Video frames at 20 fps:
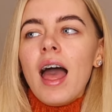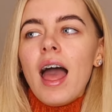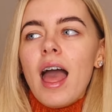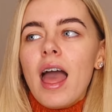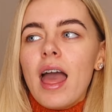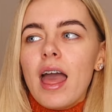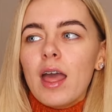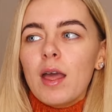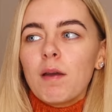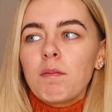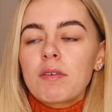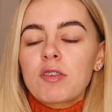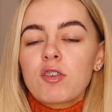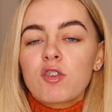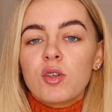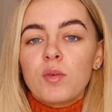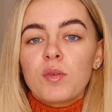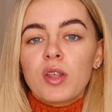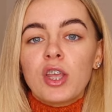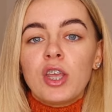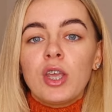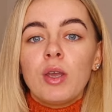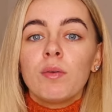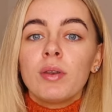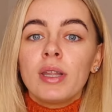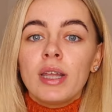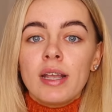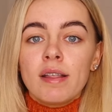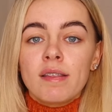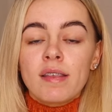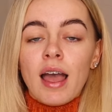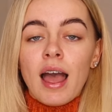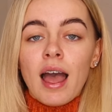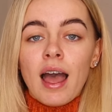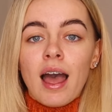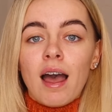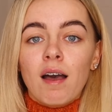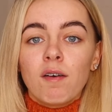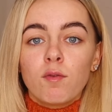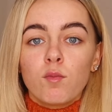So she was like, you need to
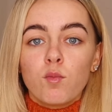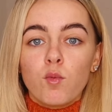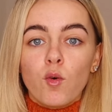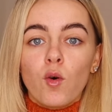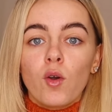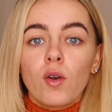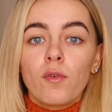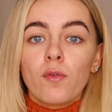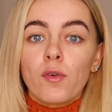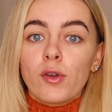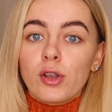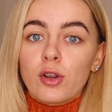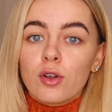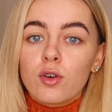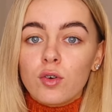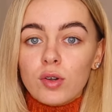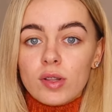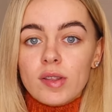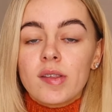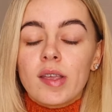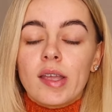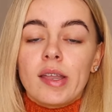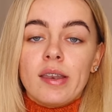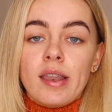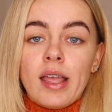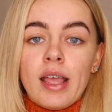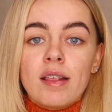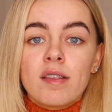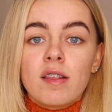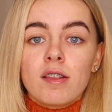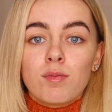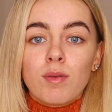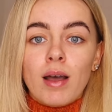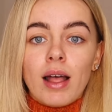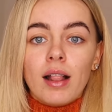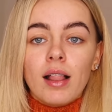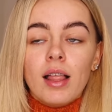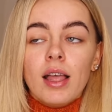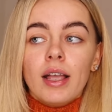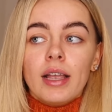have one for your good skin days as
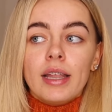well.